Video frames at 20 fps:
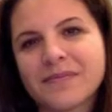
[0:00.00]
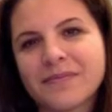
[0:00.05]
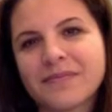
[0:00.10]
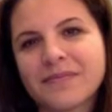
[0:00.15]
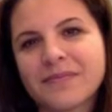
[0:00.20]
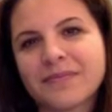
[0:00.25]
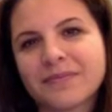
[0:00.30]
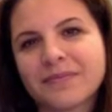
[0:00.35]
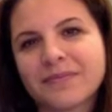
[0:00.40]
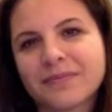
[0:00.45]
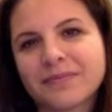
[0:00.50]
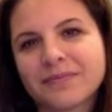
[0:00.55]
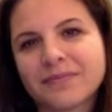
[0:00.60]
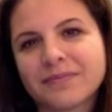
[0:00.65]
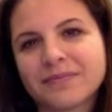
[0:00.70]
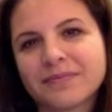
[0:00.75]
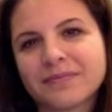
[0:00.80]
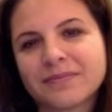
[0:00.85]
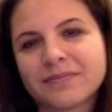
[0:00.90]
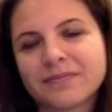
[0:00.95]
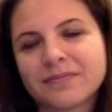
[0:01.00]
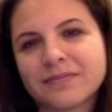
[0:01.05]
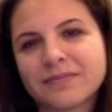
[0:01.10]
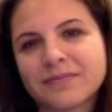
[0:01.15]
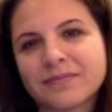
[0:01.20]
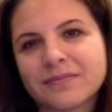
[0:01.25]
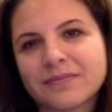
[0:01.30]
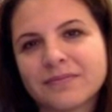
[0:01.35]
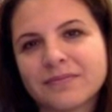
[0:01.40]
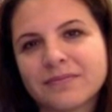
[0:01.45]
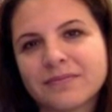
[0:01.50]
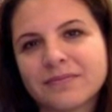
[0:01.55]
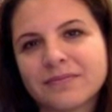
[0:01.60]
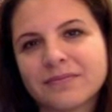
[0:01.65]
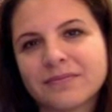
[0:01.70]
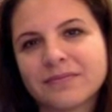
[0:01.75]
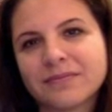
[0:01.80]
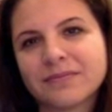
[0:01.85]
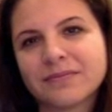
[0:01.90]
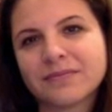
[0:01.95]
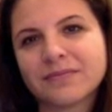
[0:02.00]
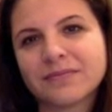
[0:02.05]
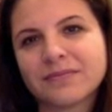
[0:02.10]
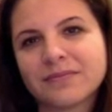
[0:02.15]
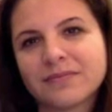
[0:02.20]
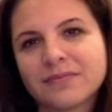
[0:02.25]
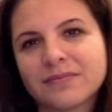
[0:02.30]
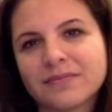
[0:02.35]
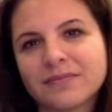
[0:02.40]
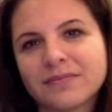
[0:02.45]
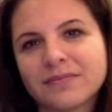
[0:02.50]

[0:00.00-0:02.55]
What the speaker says: No words are spoken by the person on screen.